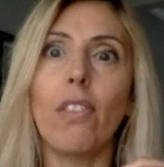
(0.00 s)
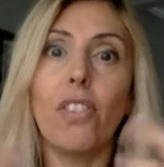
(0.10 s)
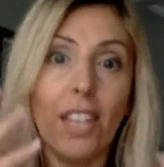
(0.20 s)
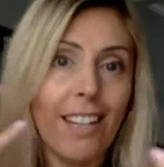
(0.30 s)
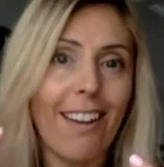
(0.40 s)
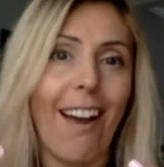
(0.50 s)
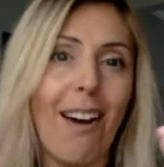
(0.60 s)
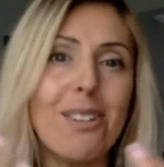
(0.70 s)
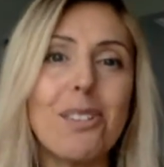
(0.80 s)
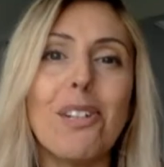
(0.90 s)
think
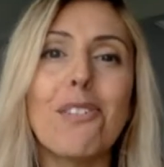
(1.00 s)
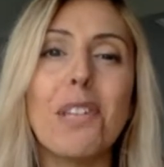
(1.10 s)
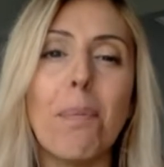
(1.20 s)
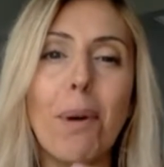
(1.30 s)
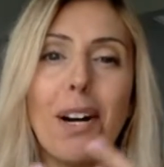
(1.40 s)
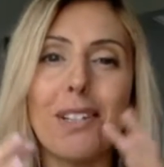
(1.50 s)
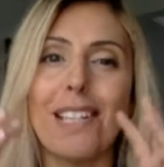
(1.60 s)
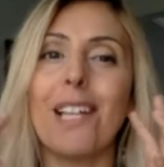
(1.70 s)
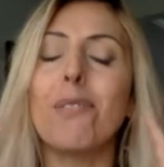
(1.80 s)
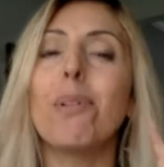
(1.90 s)
out of the box,
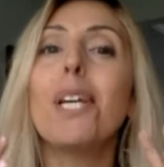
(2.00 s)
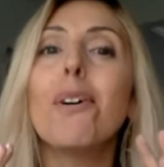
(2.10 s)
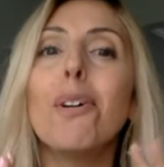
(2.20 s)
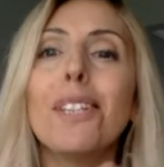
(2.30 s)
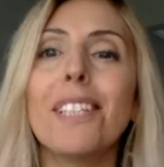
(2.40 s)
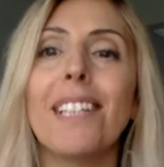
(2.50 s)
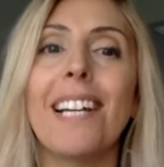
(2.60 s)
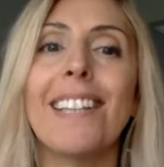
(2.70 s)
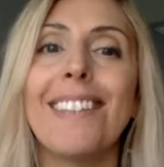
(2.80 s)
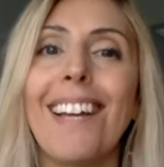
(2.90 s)
and we called it
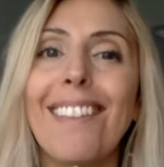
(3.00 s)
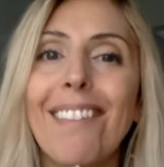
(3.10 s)
at that